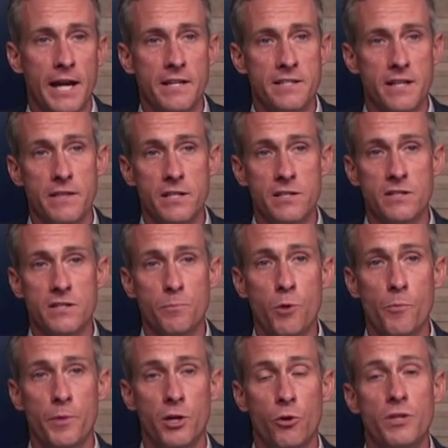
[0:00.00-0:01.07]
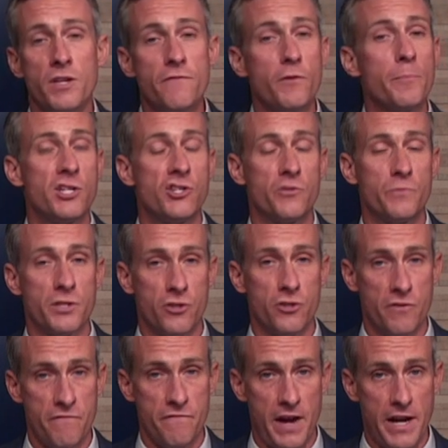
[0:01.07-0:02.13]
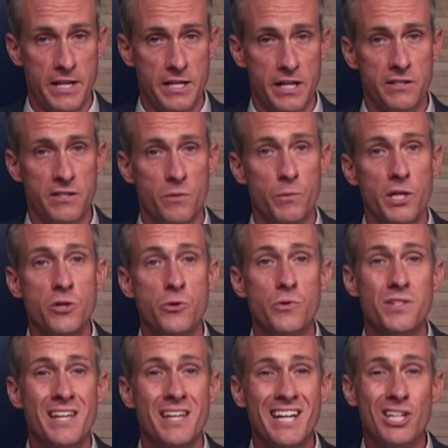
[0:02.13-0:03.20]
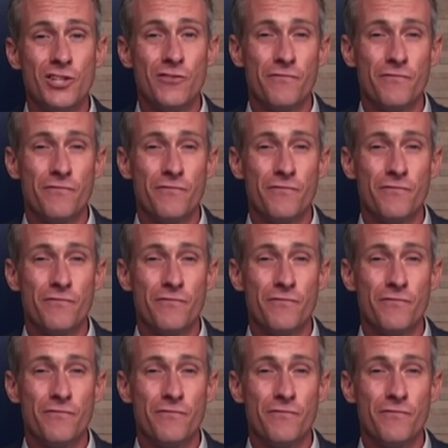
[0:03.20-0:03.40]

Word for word: Like I said, this is appropriate only for patients with certain findings, and we use